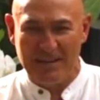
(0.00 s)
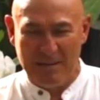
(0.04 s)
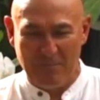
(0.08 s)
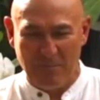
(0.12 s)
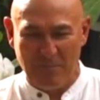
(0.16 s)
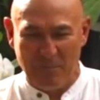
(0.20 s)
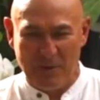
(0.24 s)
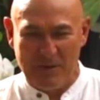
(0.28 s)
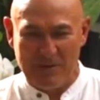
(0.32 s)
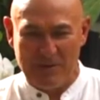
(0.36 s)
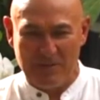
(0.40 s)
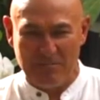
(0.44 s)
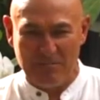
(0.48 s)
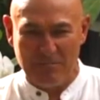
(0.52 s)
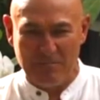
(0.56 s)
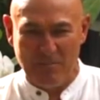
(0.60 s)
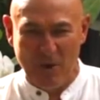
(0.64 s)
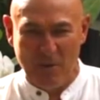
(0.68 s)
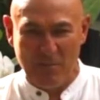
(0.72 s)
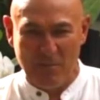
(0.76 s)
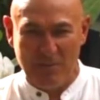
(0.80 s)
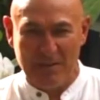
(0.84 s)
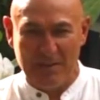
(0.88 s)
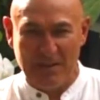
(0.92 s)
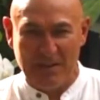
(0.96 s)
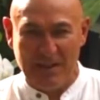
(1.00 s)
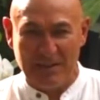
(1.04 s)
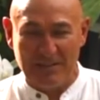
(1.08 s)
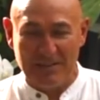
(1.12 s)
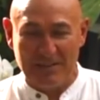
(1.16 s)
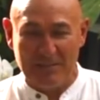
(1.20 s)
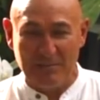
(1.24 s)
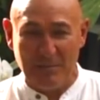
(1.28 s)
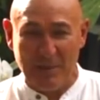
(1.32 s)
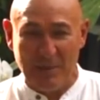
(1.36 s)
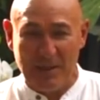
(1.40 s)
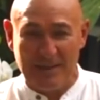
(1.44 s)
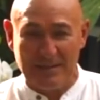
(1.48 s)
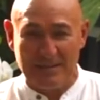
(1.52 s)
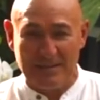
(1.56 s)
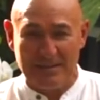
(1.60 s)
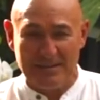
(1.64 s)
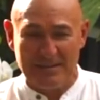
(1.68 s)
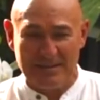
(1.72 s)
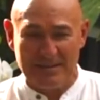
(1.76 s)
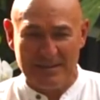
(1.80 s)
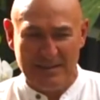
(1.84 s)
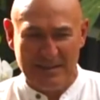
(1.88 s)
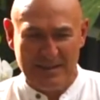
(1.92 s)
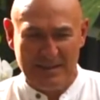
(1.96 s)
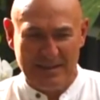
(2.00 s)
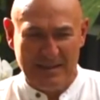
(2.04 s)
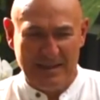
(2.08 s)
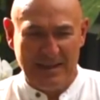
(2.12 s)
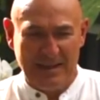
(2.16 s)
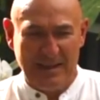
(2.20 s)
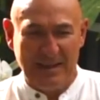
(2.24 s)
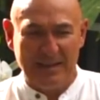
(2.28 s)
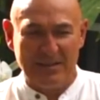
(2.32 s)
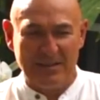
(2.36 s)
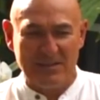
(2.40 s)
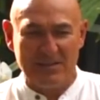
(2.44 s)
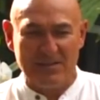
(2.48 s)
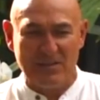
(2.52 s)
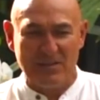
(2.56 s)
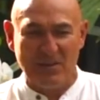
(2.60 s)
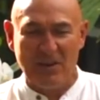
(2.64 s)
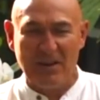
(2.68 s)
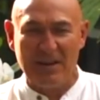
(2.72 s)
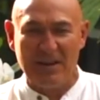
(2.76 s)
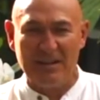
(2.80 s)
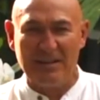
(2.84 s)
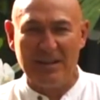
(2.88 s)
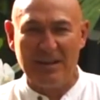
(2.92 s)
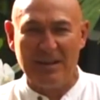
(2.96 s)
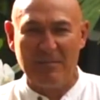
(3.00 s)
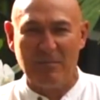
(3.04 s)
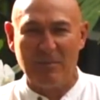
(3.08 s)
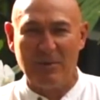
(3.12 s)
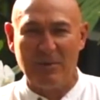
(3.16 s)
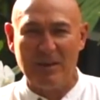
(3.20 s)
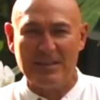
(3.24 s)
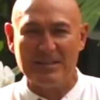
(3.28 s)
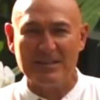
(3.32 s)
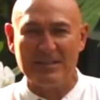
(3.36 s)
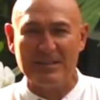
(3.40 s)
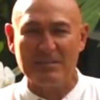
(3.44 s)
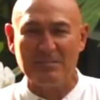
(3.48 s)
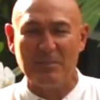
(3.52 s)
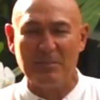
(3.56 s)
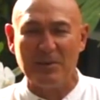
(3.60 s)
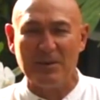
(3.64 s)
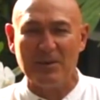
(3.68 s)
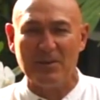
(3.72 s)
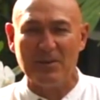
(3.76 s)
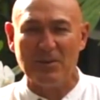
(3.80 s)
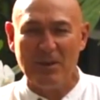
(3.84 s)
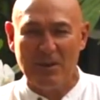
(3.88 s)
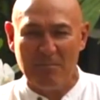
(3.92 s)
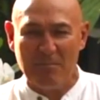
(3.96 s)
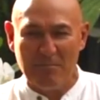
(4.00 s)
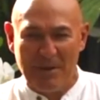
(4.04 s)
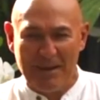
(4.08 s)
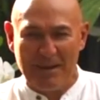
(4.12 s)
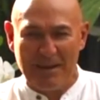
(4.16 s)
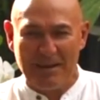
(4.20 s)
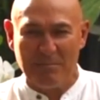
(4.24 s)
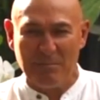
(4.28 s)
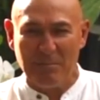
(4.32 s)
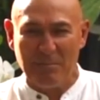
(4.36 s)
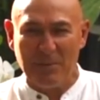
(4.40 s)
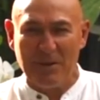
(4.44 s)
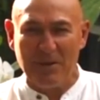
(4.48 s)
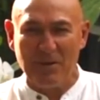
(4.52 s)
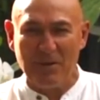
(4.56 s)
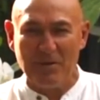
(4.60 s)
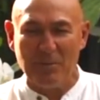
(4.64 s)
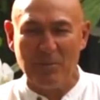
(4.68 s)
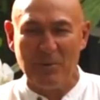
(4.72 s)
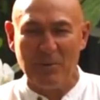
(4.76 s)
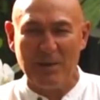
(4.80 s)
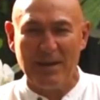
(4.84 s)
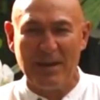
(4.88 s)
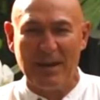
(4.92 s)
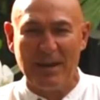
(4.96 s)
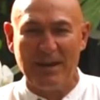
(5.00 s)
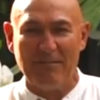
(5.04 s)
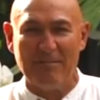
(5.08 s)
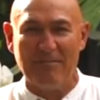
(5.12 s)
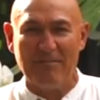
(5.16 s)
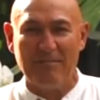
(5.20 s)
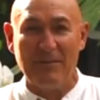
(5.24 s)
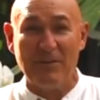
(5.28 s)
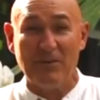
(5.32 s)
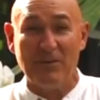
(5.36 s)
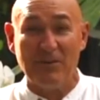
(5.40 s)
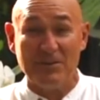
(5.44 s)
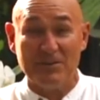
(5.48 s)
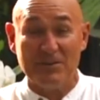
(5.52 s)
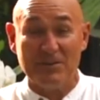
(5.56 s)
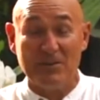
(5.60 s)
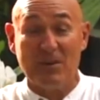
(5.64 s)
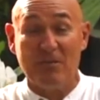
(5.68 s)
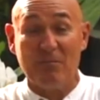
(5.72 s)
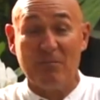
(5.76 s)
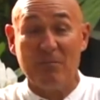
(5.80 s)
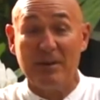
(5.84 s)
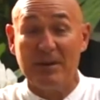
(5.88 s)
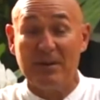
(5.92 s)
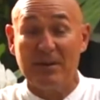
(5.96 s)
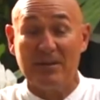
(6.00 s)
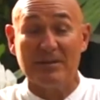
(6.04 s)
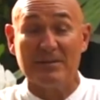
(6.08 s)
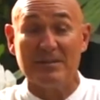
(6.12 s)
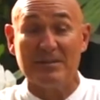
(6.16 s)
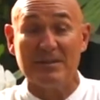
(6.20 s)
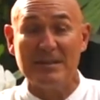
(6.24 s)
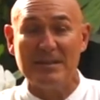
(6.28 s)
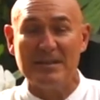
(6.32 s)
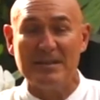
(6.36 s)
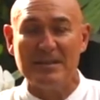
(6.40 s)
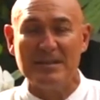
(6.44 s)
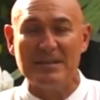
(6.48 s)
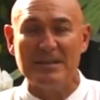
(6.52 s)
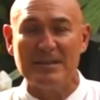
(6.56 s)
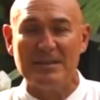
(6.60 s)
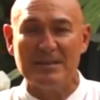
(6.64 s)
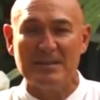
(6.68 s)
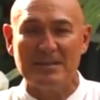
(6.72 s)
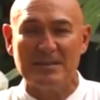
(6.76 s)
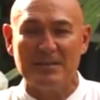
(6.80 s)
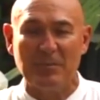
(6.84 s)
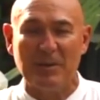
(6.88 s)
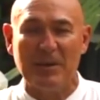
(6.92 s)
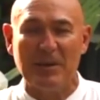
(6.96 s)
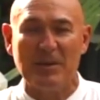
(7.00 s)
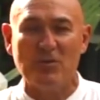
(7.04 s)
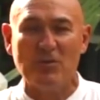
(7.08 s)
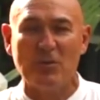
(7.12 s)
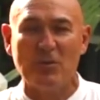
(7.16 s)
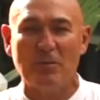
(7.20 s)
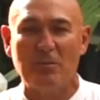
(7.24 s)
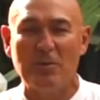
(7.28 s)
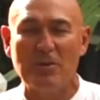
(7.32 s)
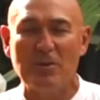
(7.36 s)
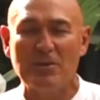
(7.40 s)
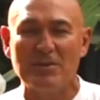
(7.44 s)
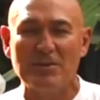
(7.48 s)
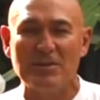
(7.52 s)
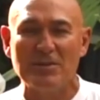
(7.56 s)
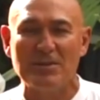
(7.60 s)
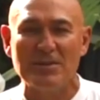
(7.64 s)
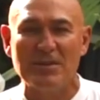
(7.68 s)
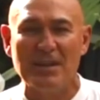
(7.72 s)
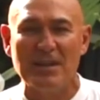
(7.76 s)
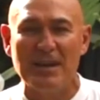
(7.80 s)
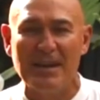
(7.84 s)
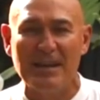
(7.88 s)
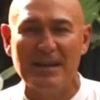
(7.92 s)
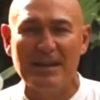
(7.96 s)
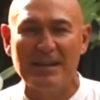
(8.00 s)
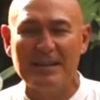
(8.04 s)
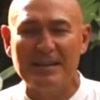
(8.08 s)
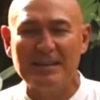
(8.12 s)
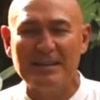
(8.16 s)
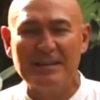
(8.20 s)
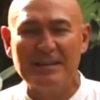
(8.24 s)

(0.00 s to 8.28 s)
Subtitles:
that present moment in that space, inside that place that's bigger than you, and make it bigger and bigger, and feel yourself bigger. I was speaking to a person today,